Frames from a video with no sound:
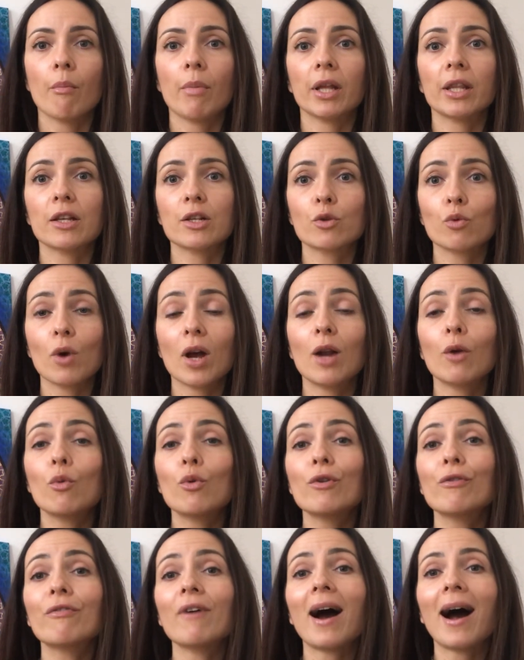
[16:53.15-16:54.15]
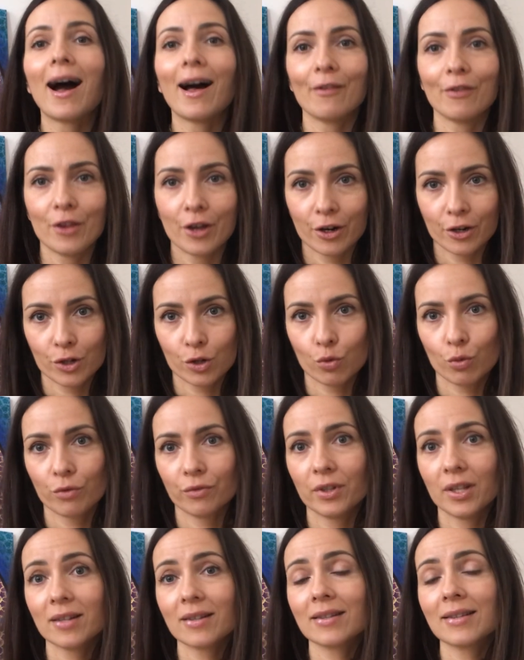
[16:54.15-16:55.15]
but as well with others,
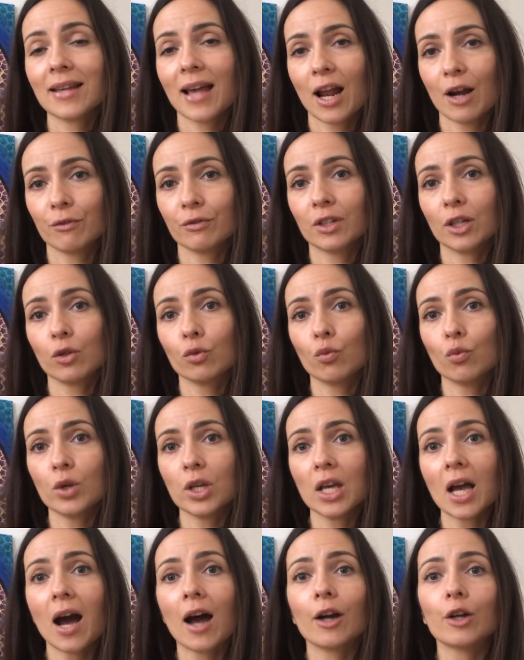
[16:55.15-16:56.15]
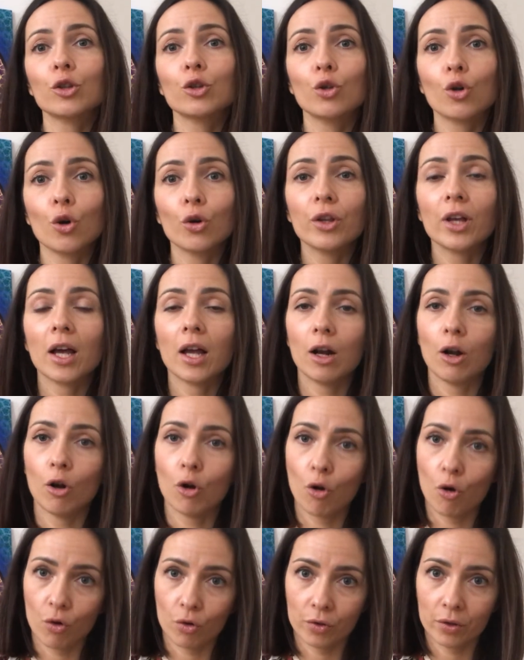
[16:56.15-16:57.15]
with the self, that we are not
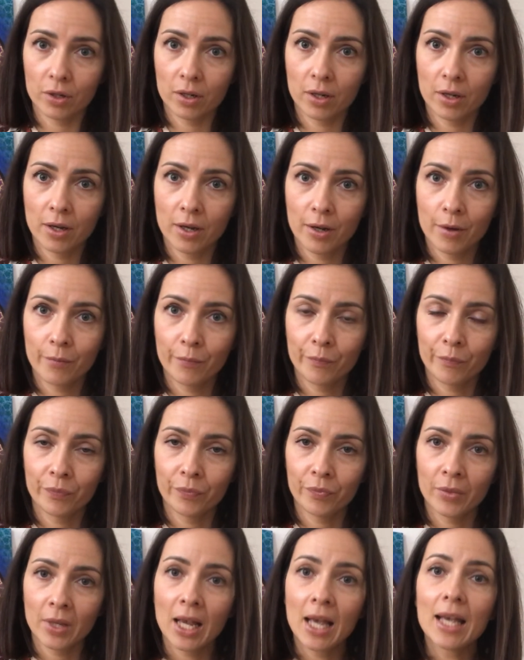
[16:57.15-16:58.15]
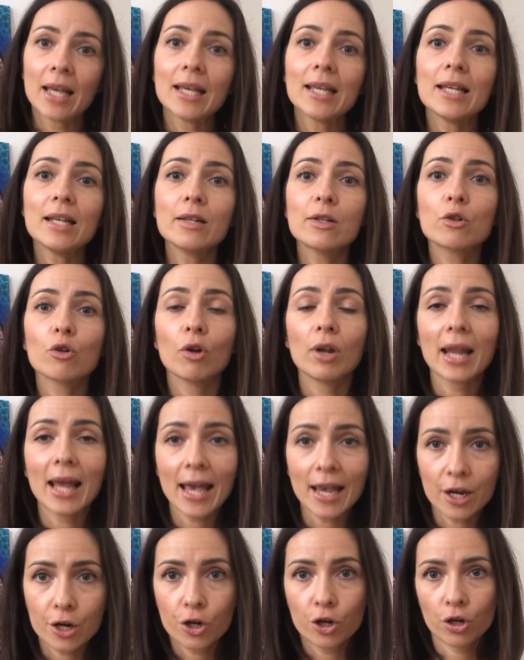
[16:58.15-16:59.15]
alone.
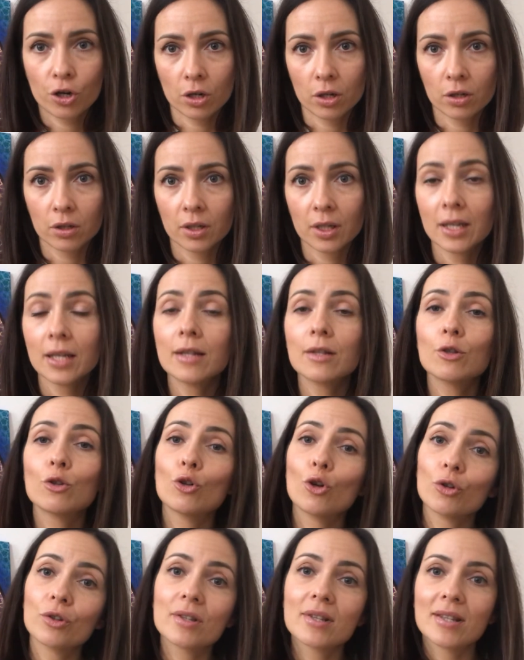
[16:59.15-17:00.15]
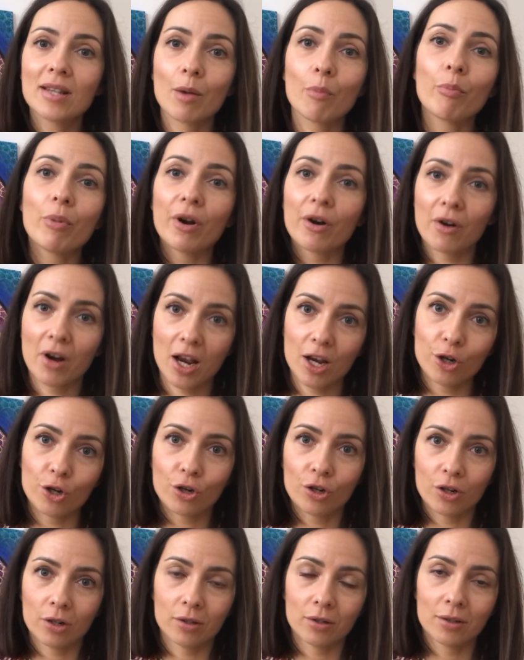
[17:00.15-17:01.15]
Isolation is not
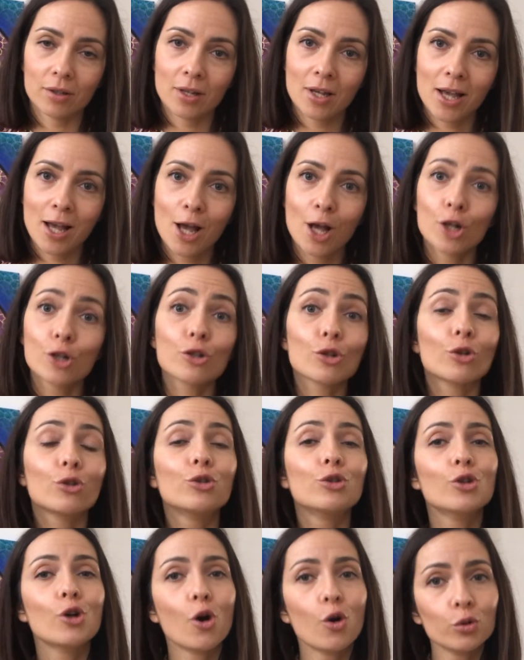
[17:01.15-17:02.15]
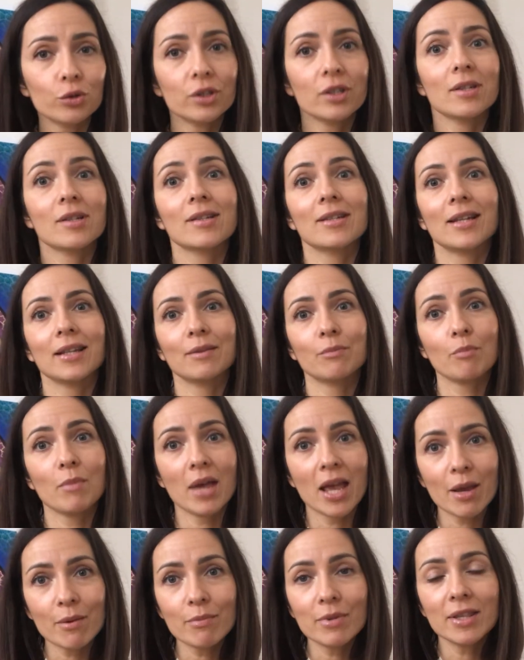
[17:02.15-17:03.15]
separation. So notice that
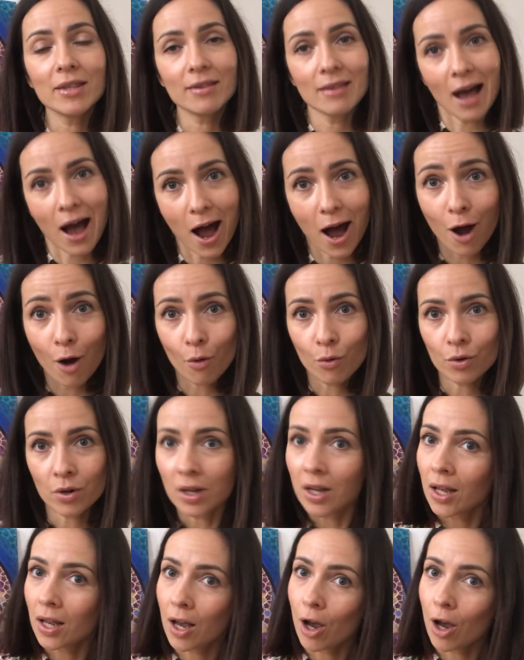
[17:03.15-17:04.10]
maybe now,